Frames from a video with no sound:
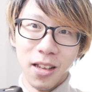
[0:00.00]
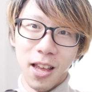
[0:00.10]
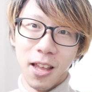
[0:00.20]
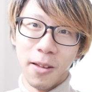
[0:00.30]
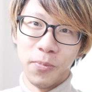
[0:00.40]

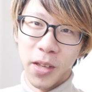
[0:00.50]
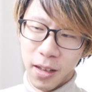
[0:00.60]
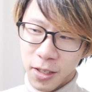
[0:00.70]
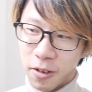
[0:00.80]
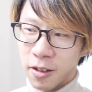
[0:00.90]
and
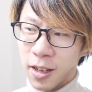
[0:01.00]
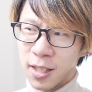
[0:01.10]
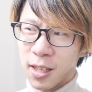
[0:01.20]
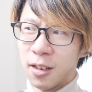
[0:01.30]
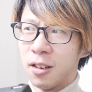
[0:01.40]
so you
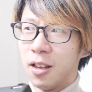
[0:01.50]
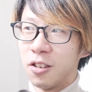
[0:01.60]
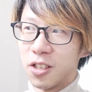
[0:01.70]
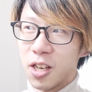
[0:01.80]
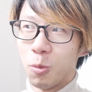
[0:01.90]
guys can
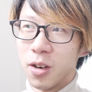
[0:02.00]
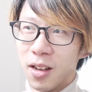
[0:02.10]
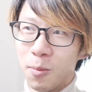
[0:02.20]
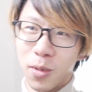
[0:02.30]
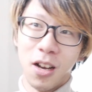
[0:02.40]
understand what
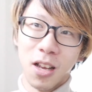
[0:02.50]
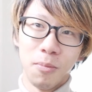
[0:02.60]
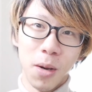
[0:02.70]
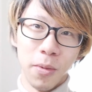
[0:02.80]
I'm talking about.